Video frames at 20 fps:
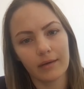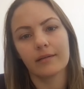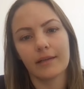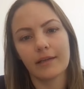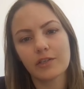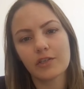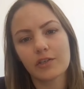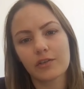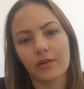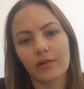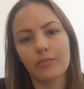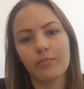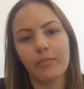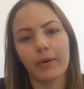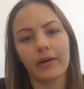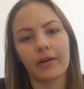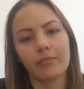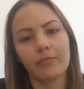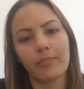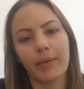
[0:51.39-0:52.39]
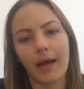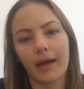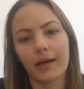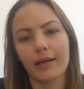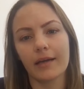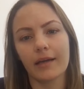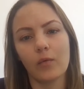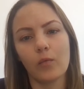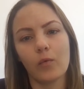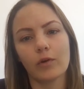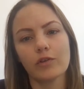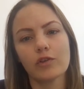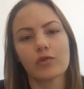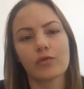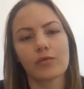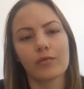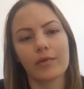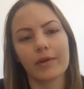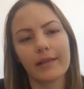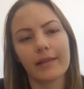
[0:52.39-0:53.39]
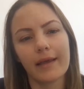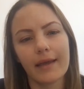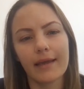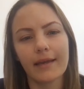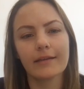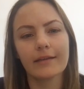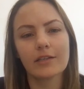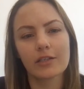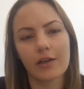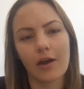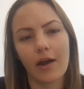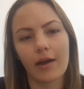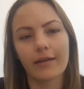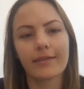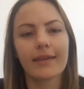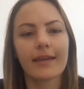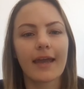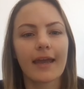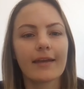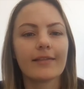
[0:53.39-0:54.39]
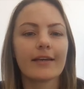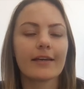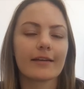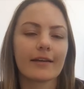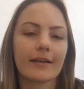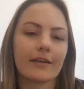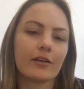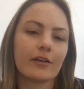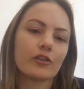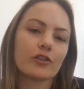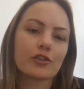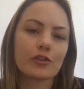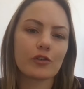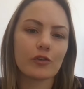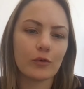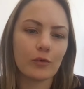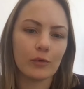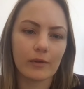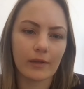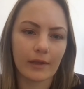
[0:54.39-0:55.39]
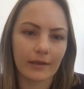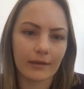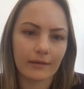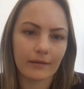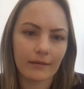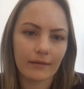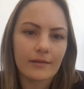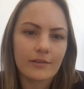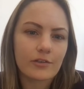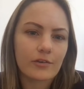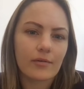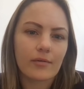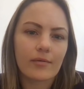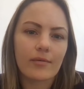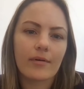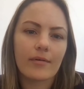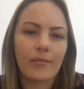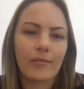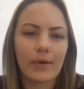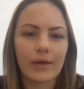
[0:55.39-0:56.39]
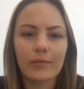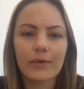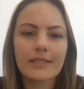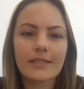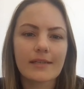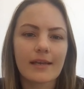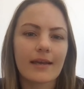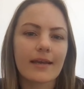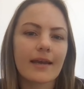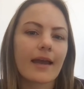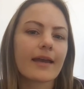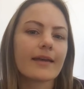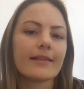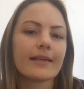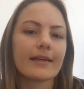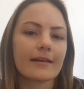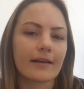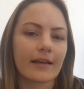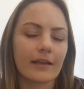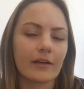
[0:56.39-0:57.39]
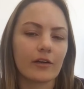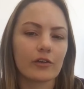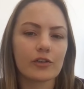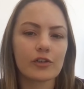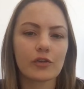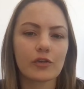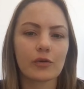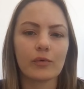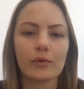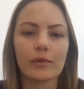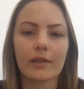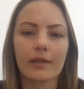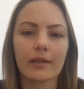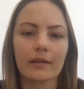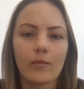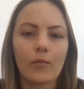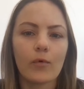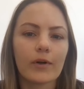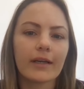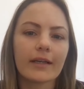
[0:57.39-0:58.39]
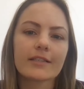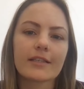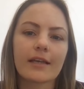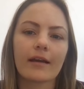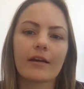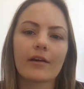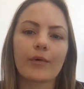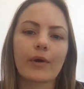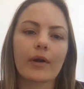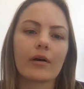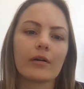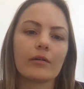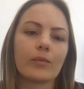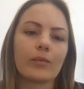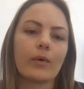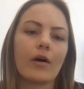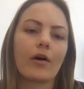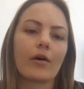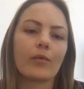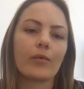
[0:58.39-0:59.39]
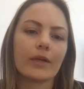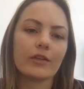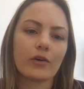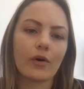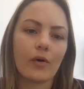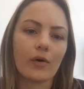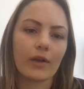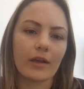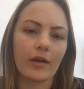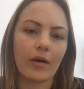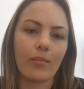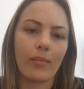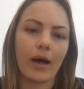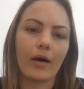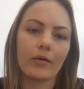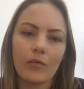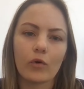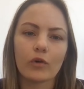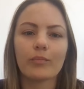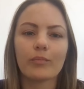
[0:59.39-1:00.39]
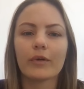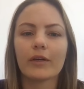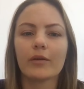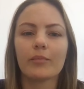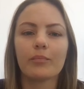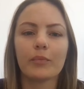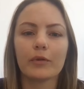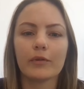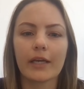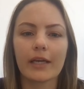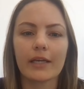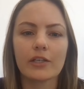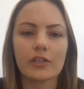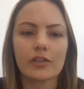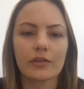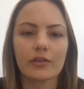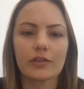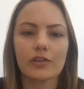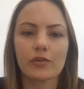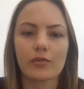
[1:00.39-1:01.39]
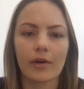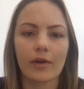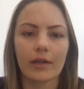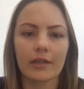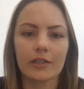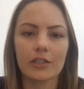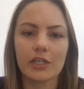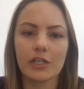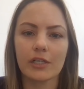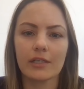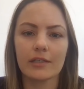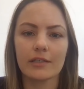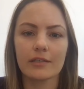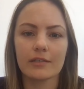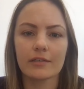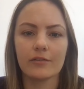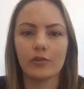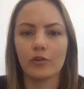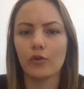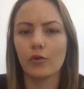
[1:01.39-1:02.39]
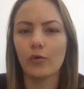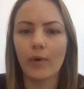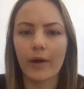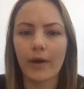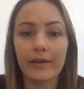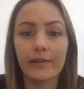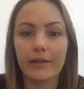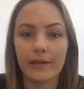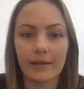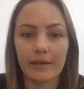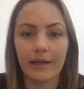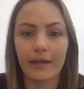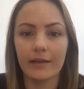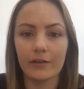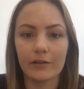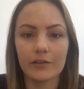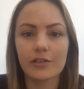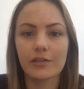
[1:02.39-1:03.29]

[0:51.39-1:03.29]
Let's start by unpacking what's really inside the Alienator's toolkit. So, when we say Alienator's toolkit, what exactly are we talking about? What manipulation strategies do alienators